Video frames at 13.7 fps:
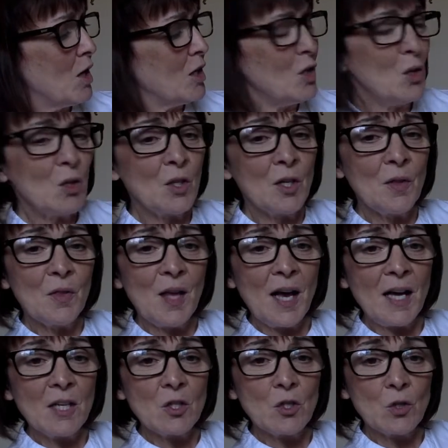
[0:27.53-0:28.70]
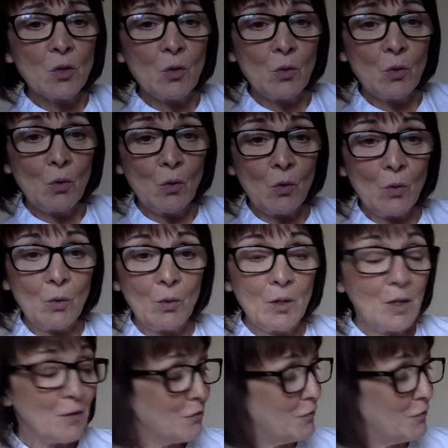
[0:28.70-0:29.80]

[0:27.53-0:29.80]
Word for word: look at that tall